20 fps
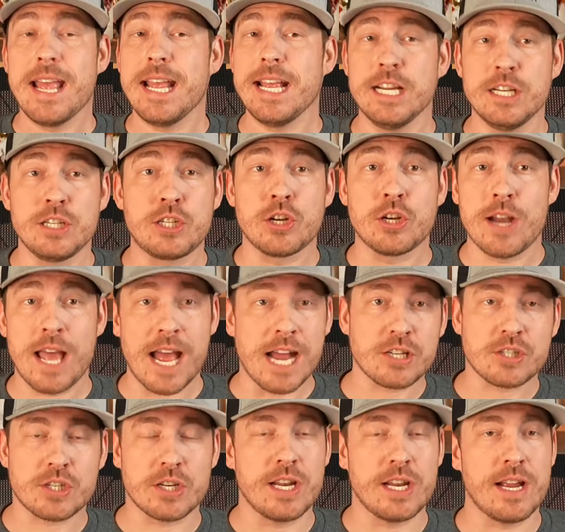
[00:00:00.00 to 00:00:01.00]

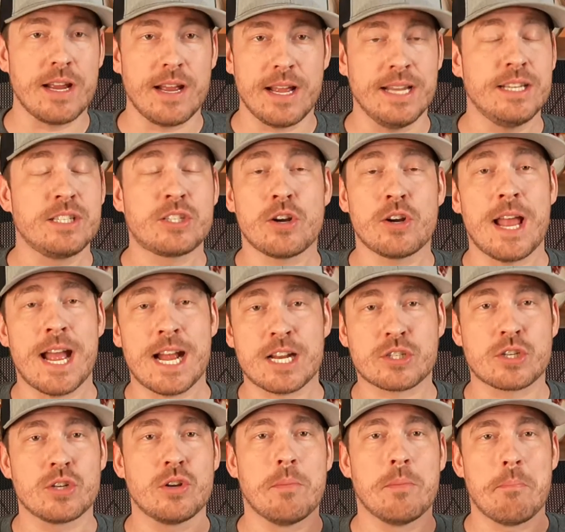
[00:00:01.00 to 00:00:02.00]

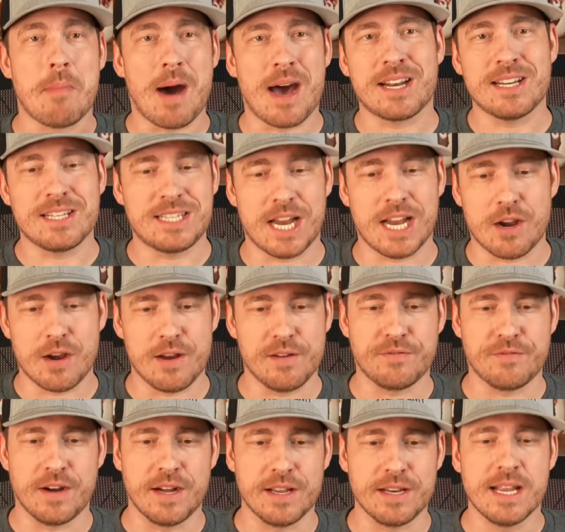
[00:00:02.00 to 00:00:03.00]
International Monetary
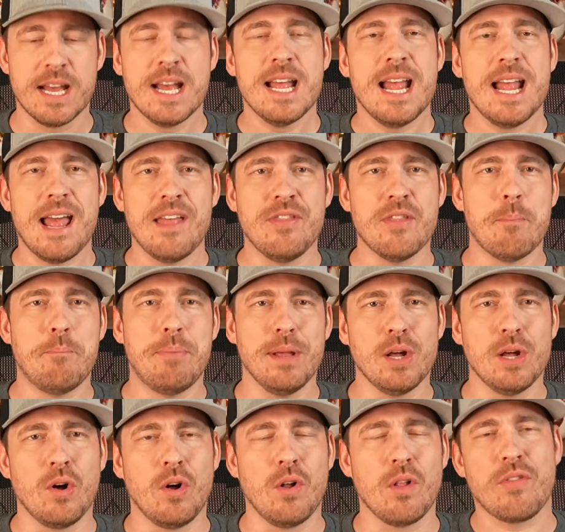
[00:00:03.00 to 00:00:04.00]
Fund, and the
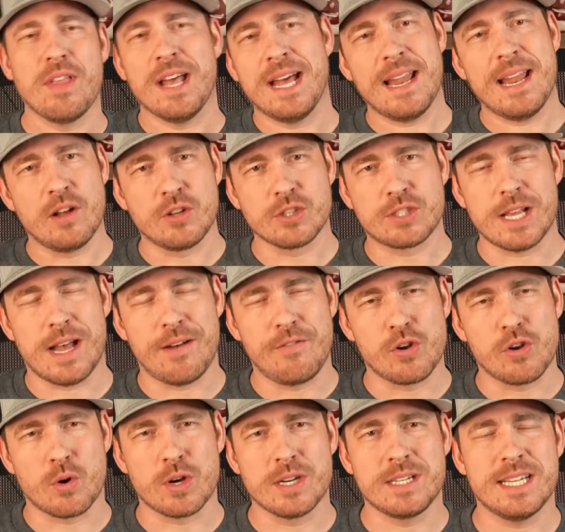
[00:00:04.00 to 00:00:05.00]
bill that El
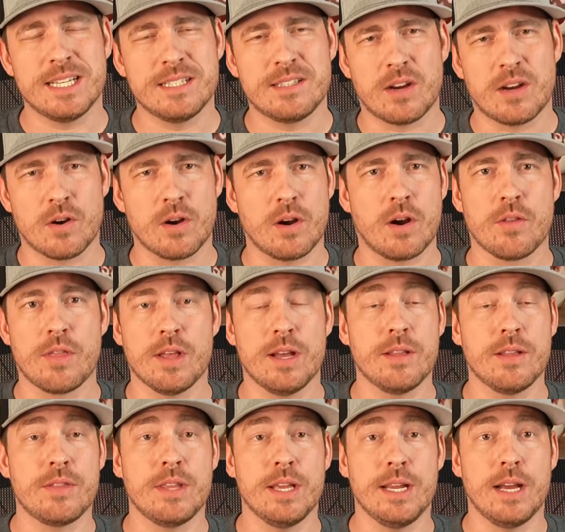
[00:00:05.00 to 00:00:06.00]
Salvador did, or
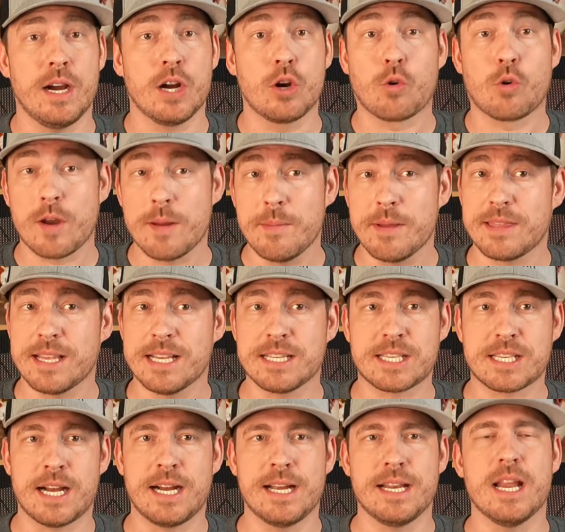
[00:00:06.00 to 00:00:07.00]
the agreement they
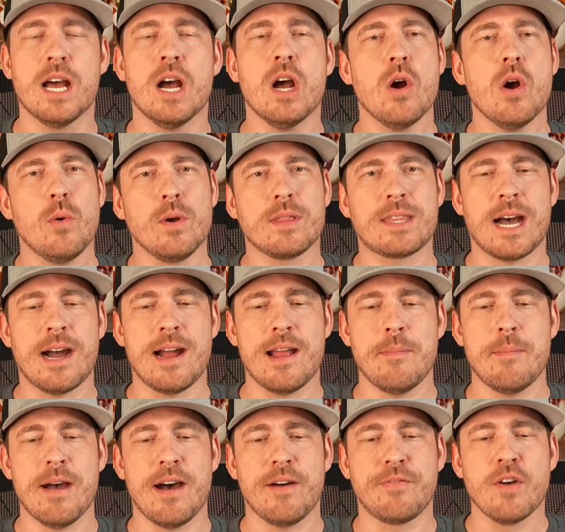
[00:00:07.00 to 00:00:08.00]
signed with the
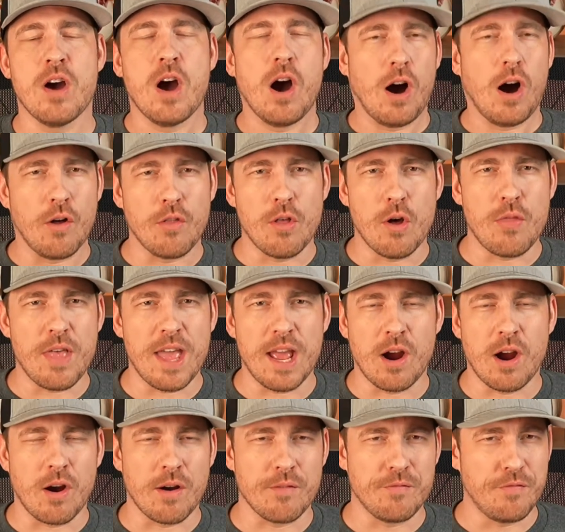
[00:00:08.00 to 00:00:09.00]
IMF, although they
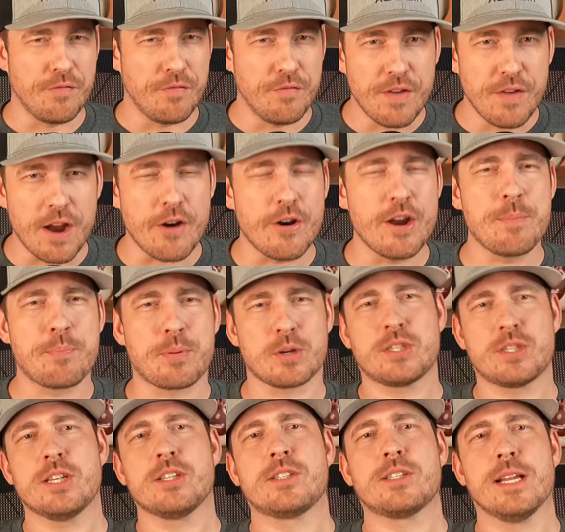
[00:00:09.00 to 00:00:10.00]
are very
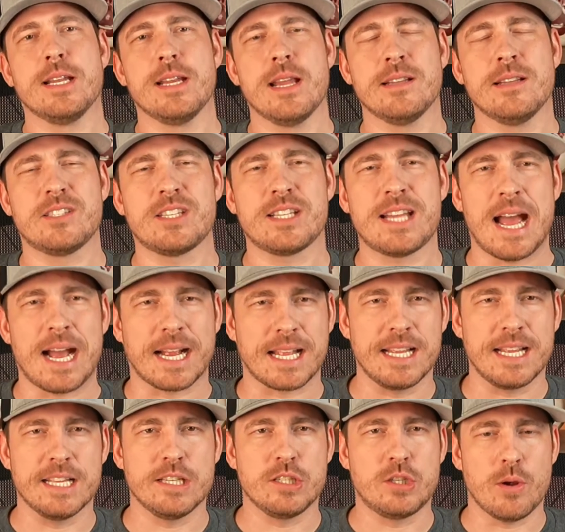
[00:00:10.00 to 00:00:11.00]
persistent in
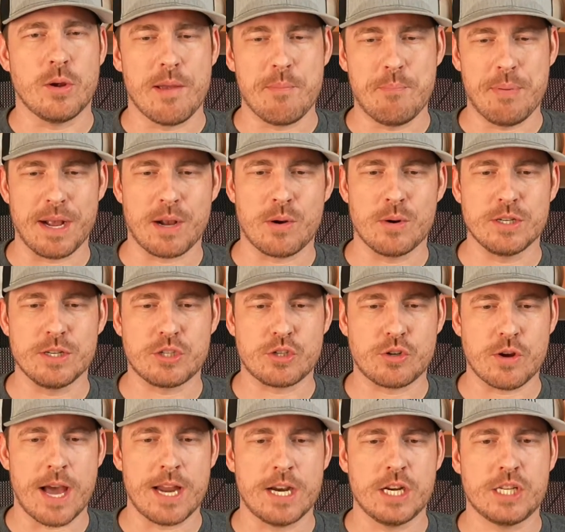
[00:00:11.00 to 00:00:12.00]
stacking into a Bitcoin
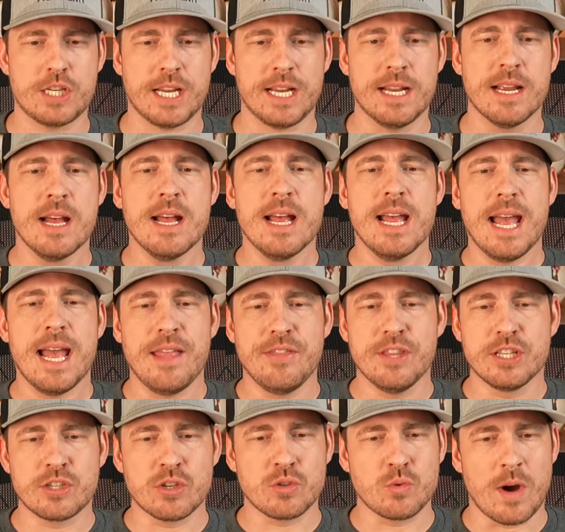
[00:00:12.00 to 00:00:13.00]
strategy. And
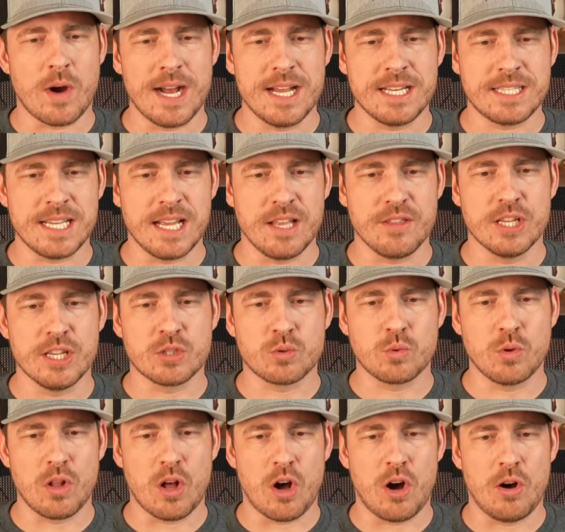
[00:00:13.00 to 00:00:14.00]
this is why I said this
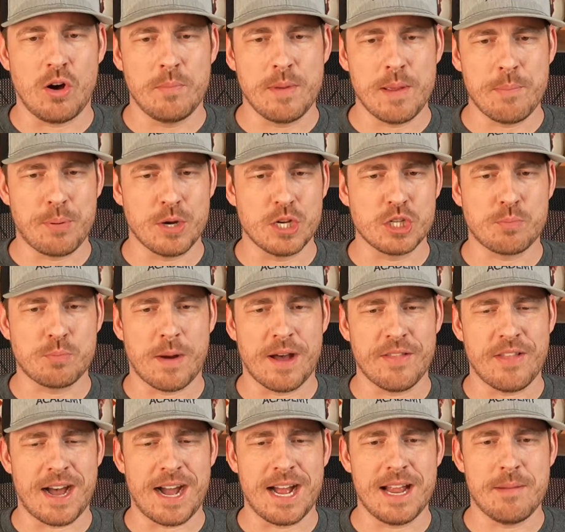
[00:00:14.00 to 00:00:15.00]
will all be pushed by
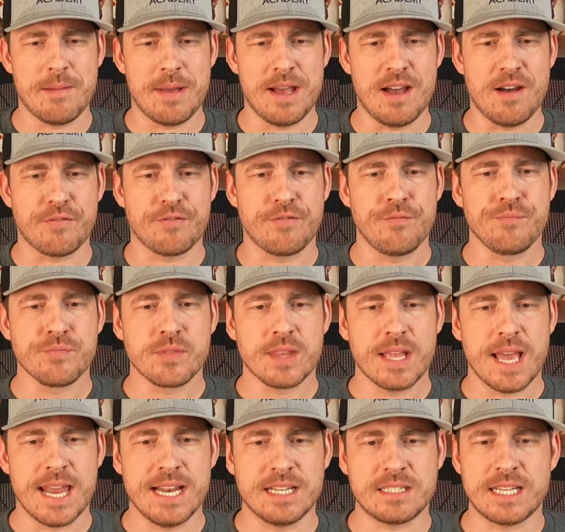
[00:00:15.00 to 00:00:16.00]
the IMF.
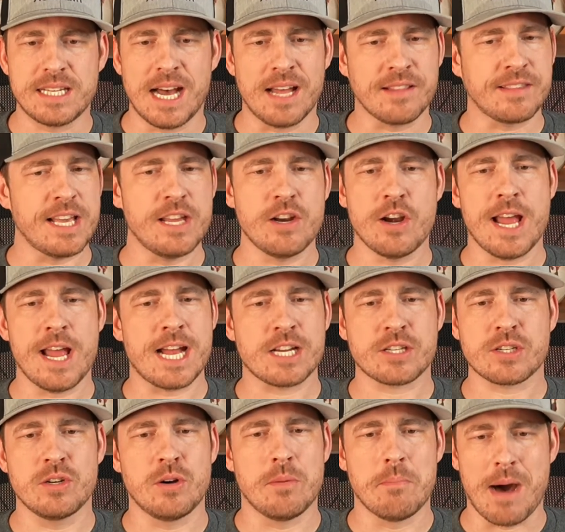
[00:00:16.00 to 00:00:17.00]
And it's not the
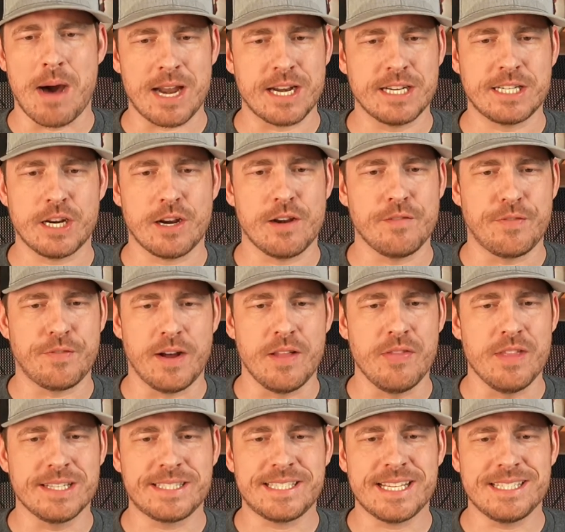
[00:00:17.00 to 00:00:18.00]
International Monetary
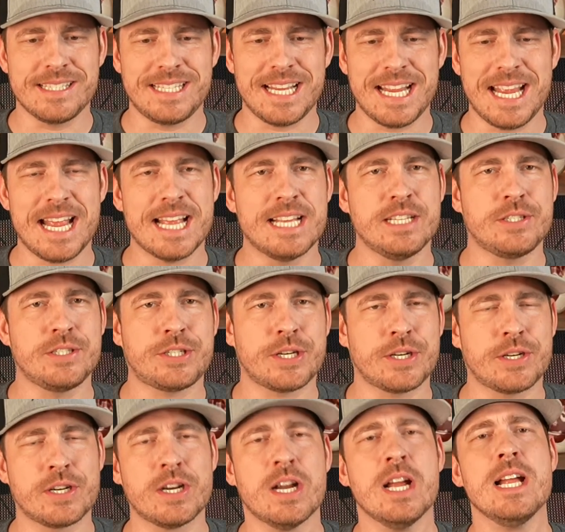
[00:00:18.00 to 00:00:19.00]
Fund. This is the
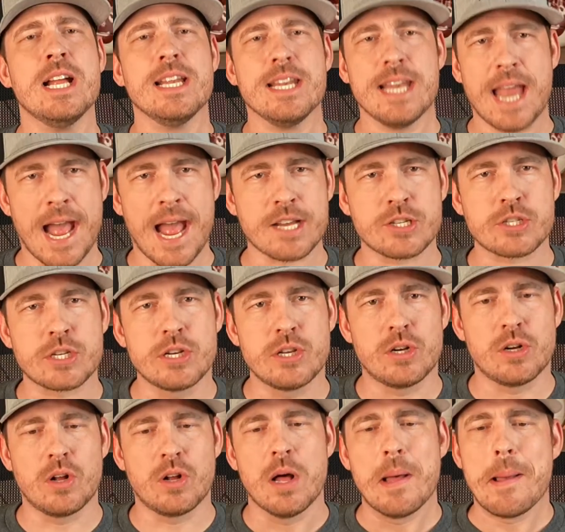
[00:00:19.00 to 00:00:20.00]

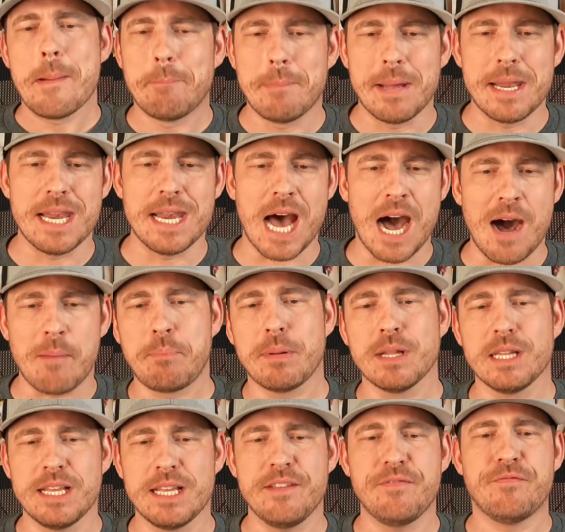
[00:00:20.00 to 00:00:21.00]
International
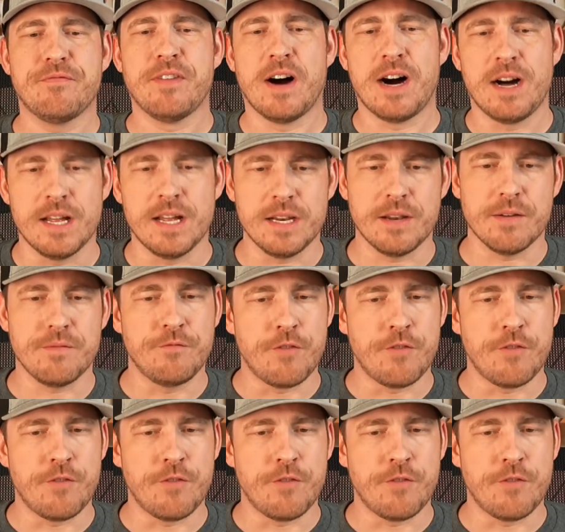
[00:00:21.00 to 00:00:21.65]
Monopoly Fund.